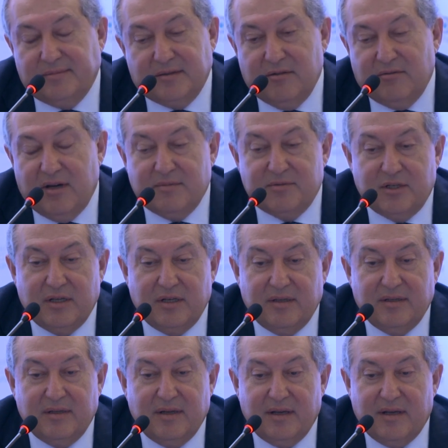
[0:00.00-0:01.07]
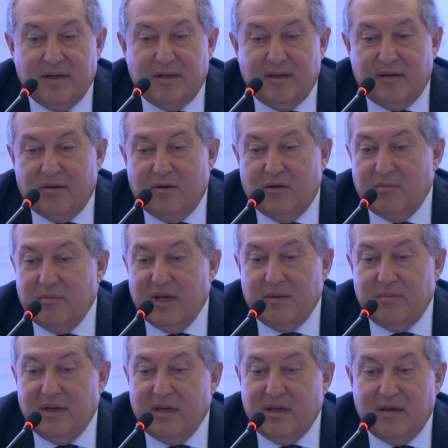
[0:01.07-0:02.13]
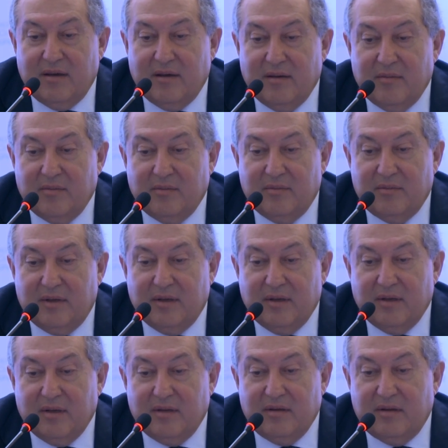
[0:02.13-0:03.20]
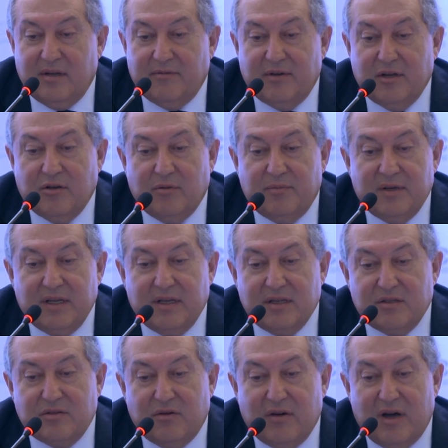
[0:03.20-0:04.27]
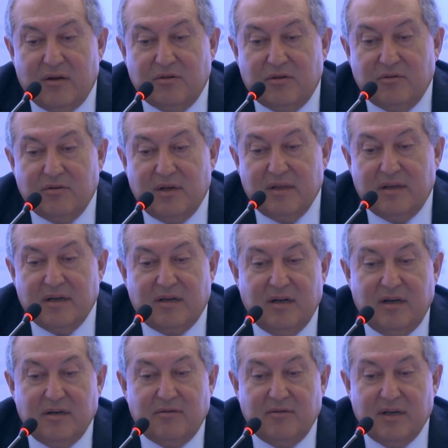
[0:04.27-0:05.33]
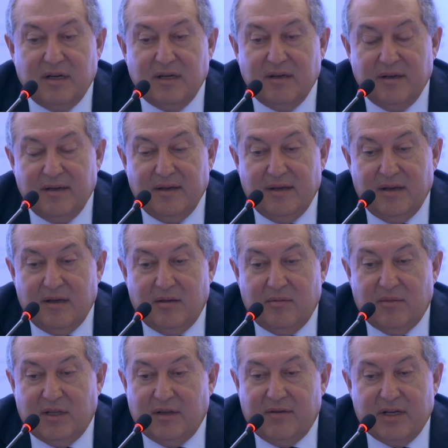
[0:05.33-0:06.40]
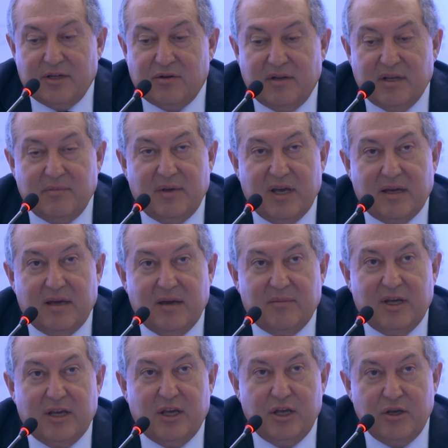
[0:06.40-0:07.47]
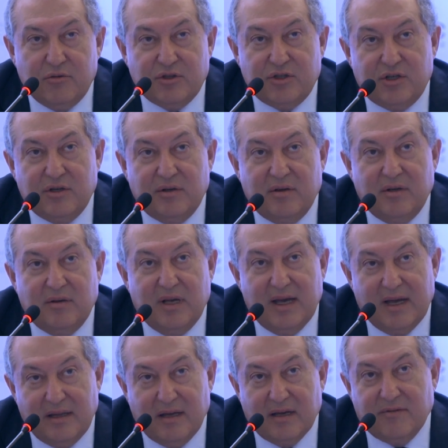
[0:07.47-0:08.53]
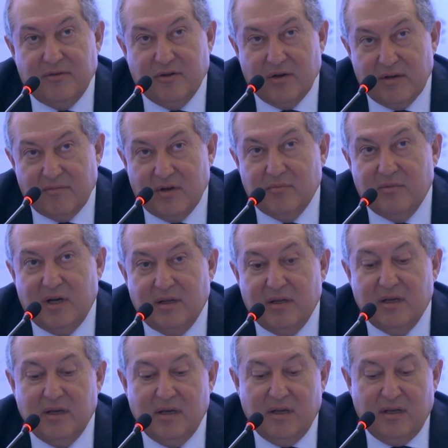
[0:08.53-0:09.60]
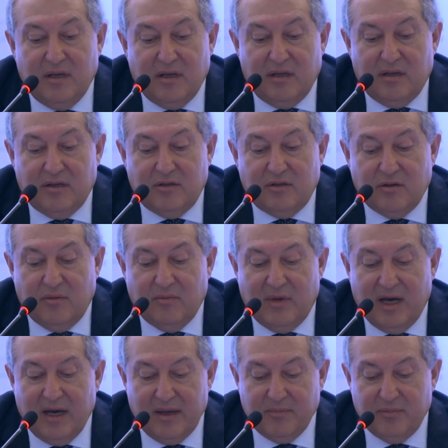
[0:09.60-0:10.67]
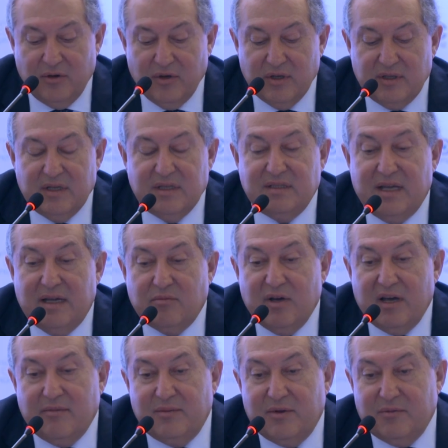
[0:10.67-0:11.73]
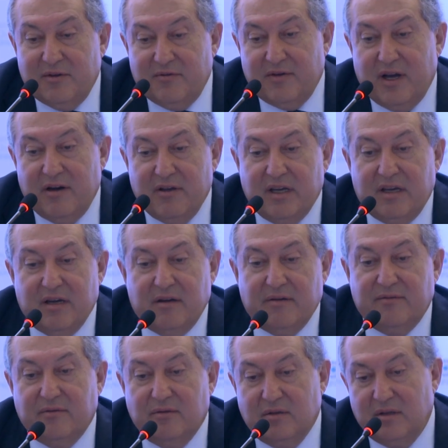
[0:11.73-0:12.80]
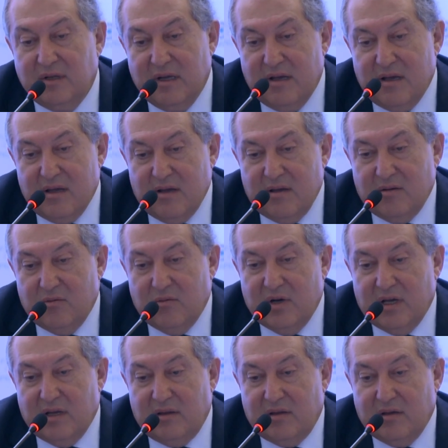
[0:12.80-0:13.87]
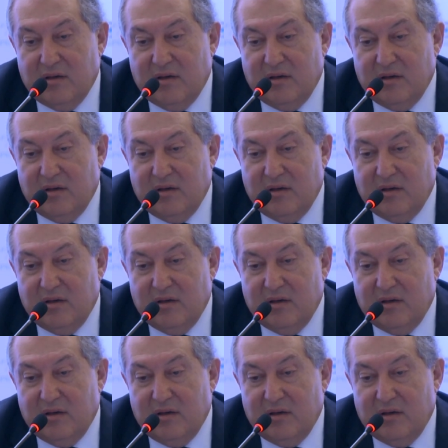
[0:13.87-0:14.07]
corruption, or maybe different opinions of how to run the country, but eventually it became a huge headache for everybody. So my point is that we have to be very careful with